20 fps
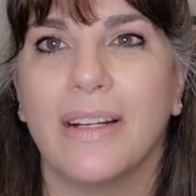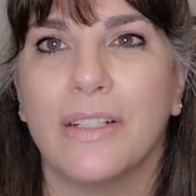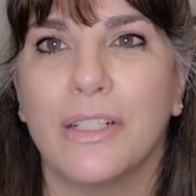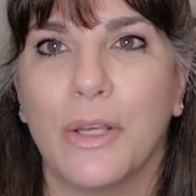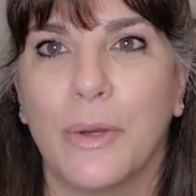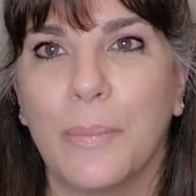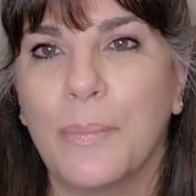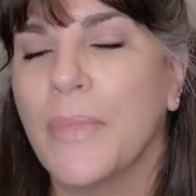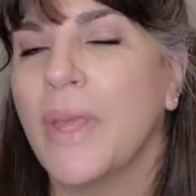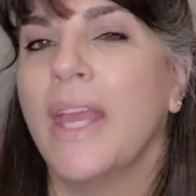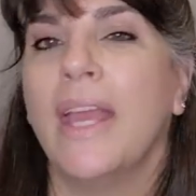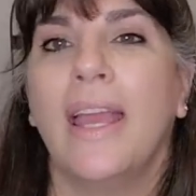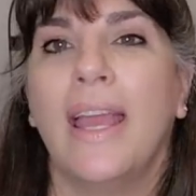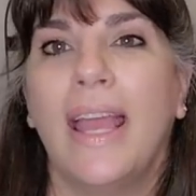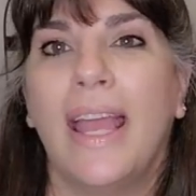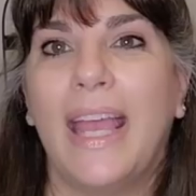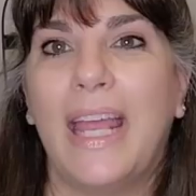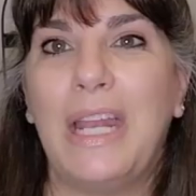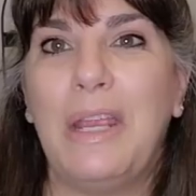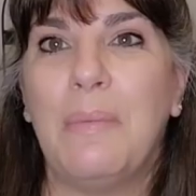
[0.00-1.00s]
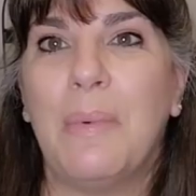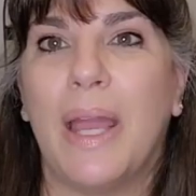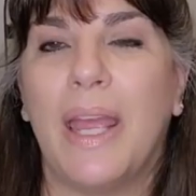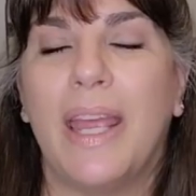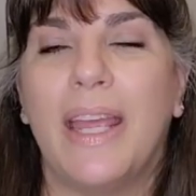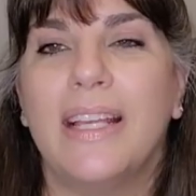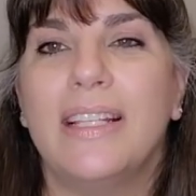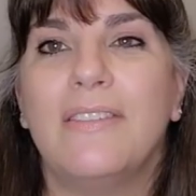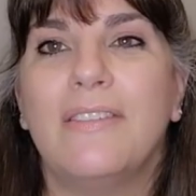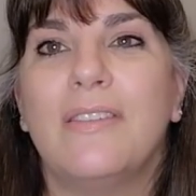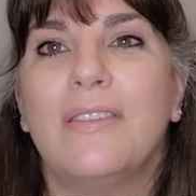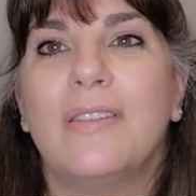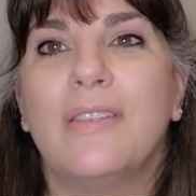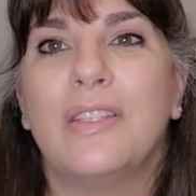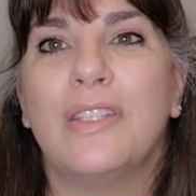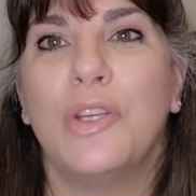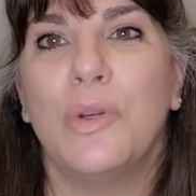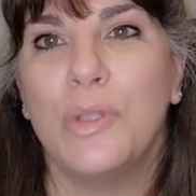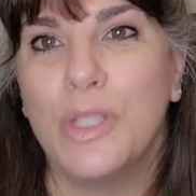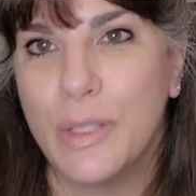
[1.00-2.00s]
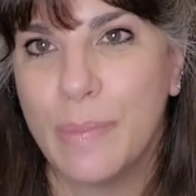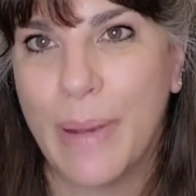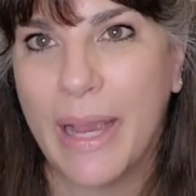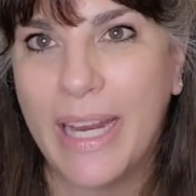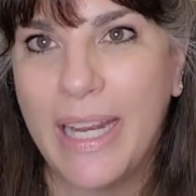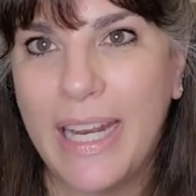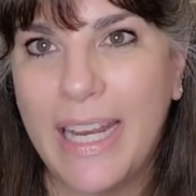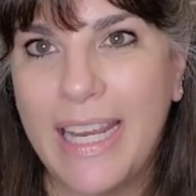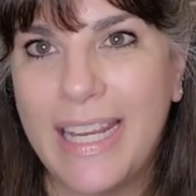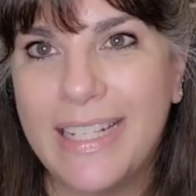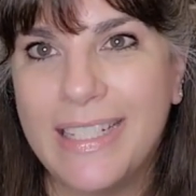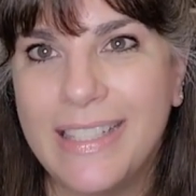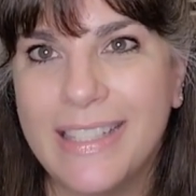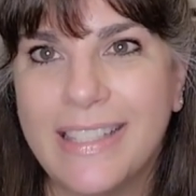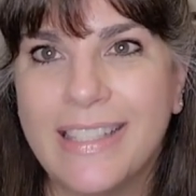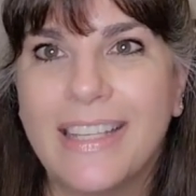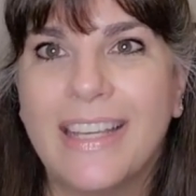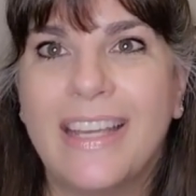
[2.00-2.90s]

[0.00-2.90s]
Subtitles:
So anyway, it suits my needs.